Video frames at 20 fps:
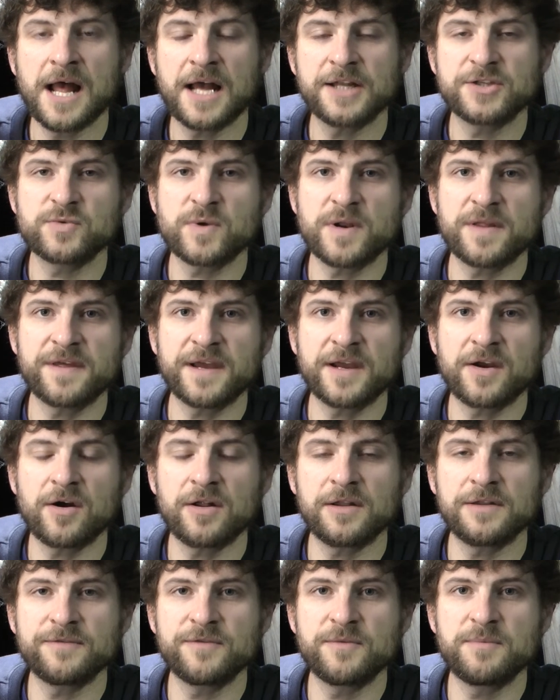I just want to thank
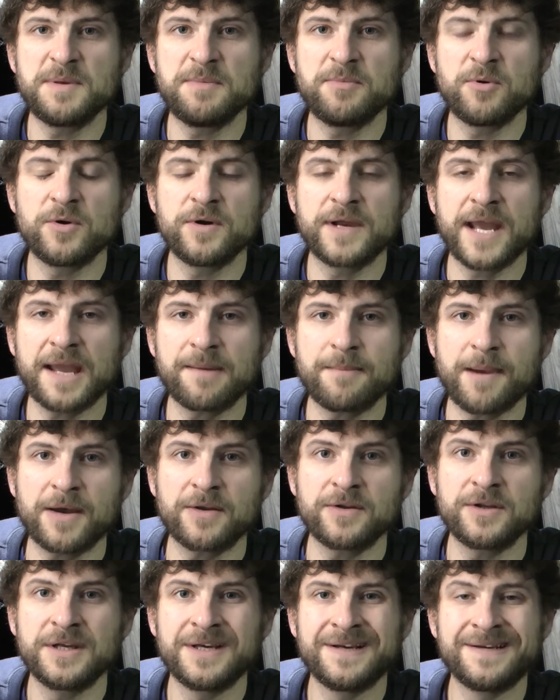all of the people who came
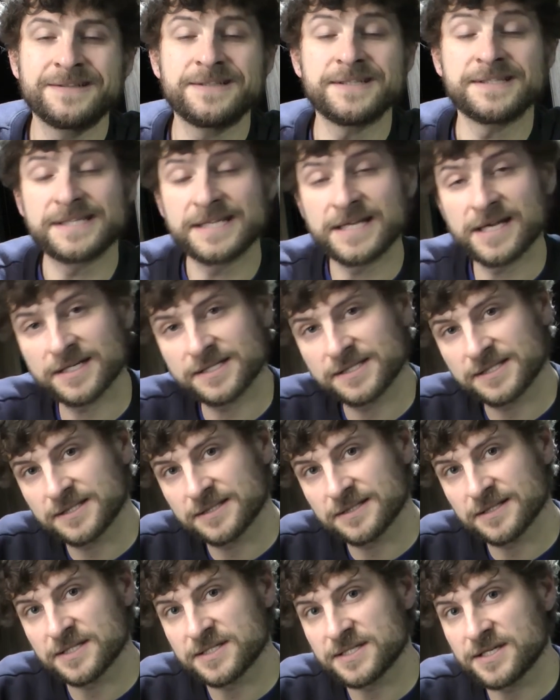out to see
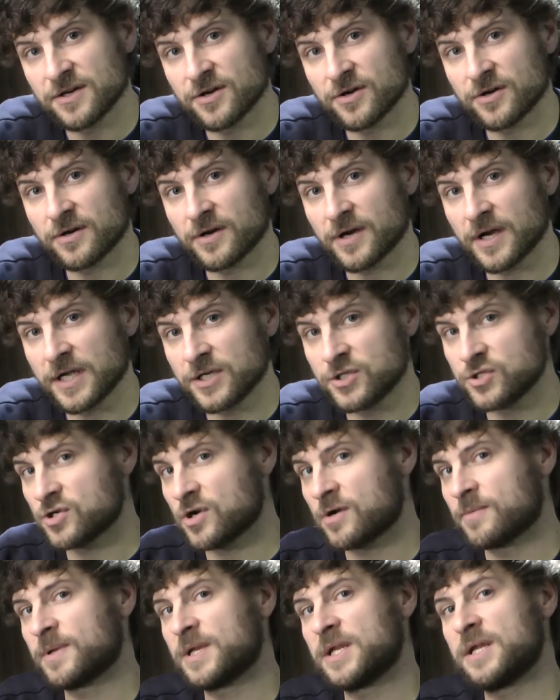us this year in
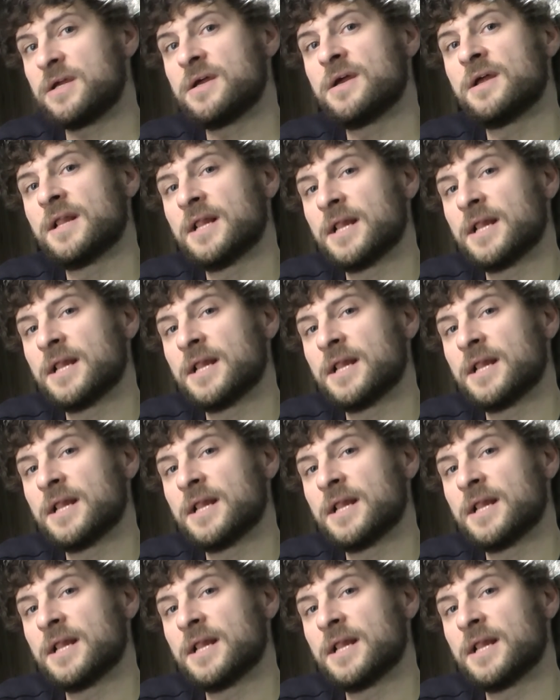Germany.